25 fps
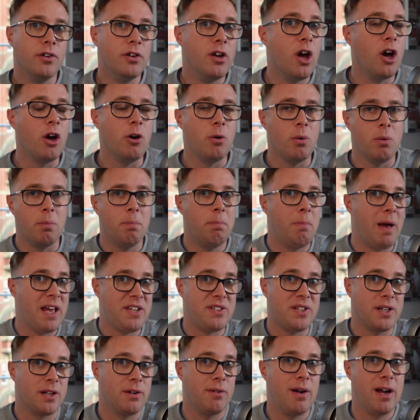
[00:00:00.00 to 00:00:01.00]
No
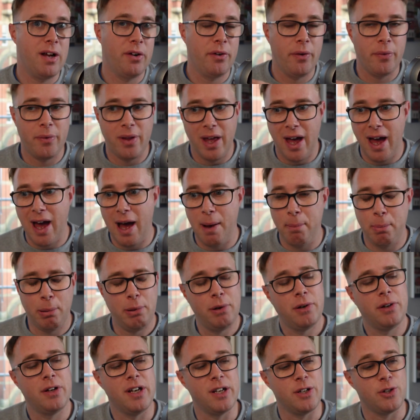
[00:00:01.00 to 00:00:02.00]
messing around on the app,
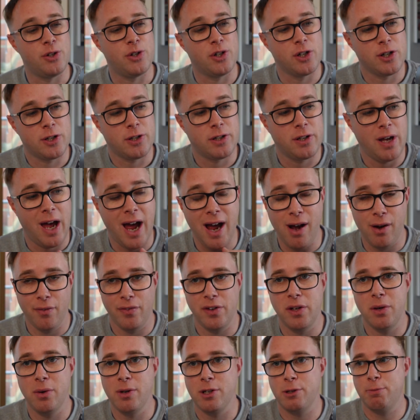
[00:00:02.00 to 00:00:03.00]
it's just out
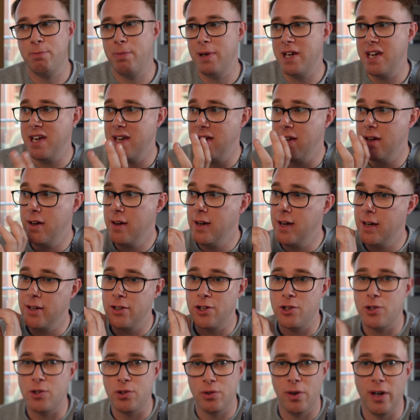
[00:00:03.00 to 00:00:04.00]
the USB
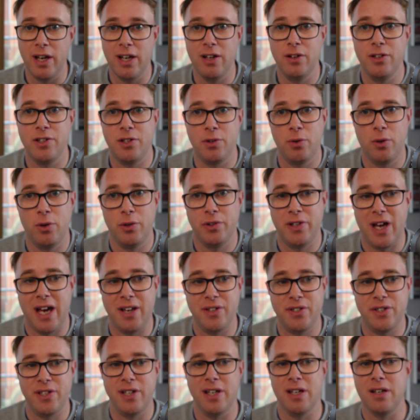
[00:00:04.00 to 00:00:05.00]
straight onto
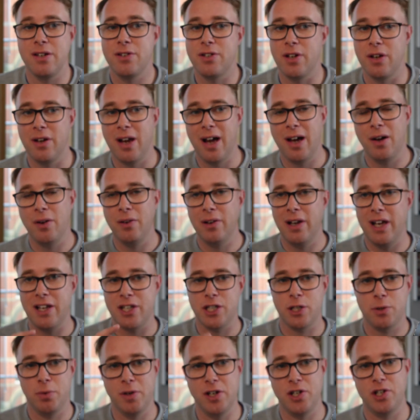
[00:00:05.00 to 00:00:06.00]
Audacity. So now let's
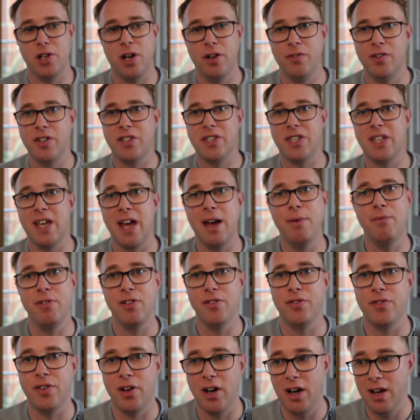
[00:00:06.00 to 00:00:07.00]
switch over to the
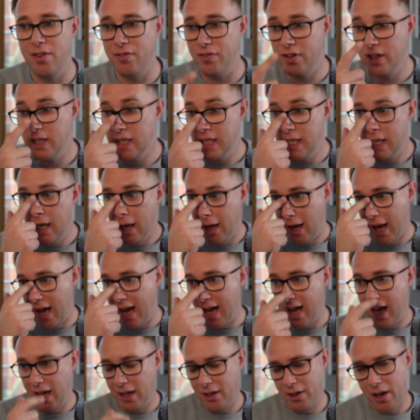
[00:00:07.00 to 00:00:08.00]
MV5
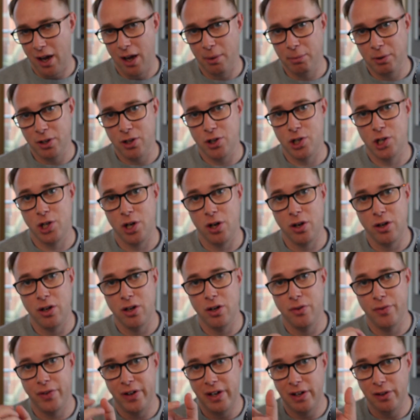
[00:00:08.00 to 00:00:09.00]
and I'm going to show
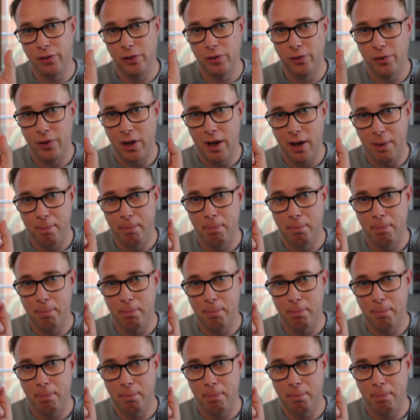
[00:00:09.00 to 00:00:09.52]
you the little uh,